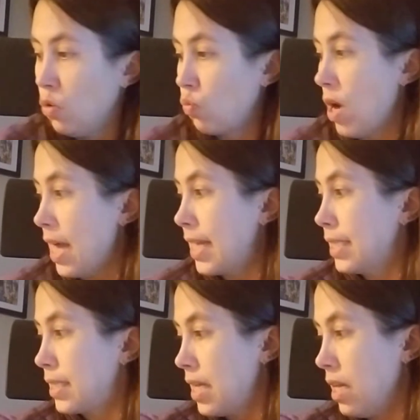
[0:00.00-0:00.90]

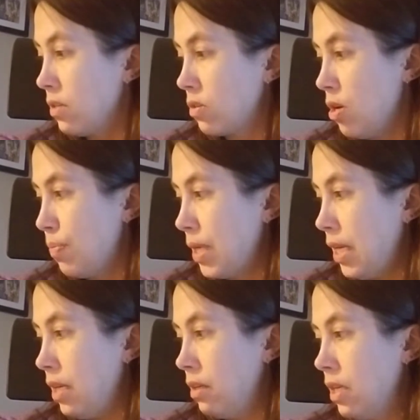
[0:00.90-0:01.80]
Rockets Candle
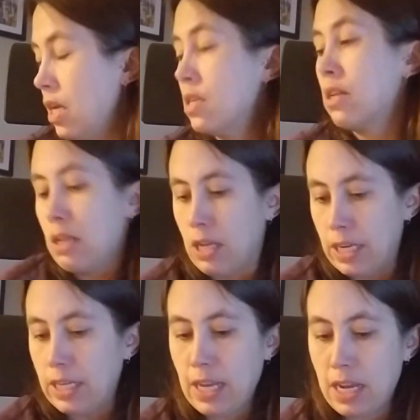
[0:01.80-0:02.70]
Company.
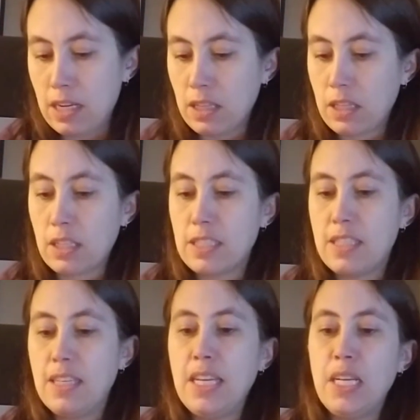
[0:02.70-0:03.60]
I had a little
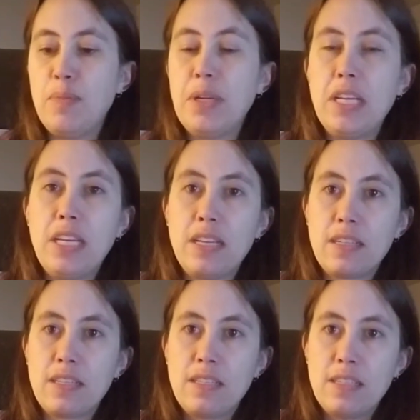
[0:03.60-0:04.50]
itty bitty
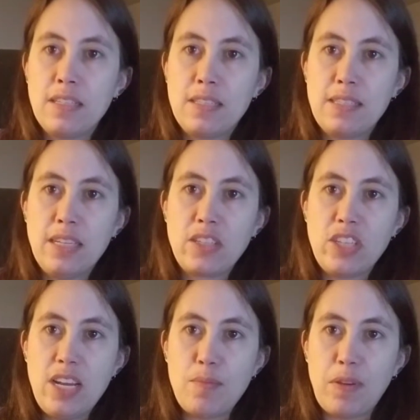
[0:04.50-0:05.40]
scent
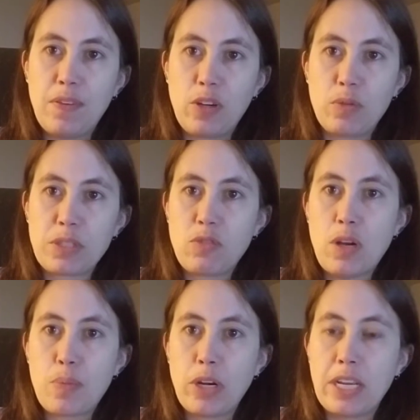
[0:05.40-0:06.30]
shot. My finger wasn't
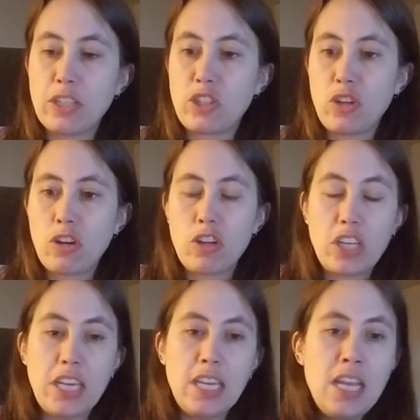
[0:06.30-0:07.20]
cooperating. And Sugar
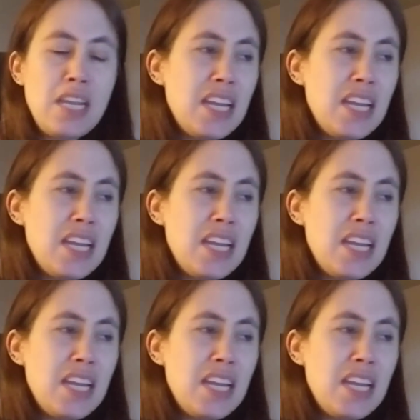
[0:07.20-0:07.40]
Cookie.